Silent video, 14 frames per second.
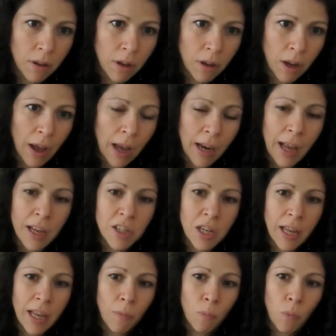you know, and
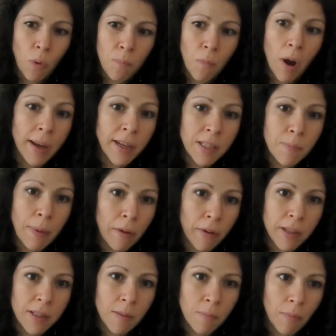actually my
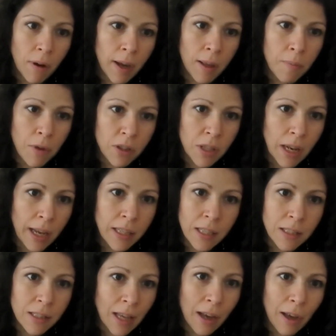experience in my mutual aid
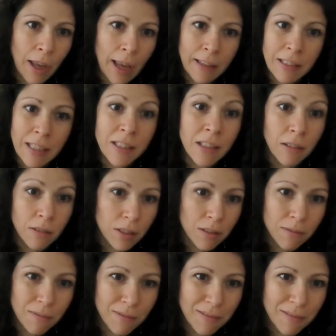is that it isn't.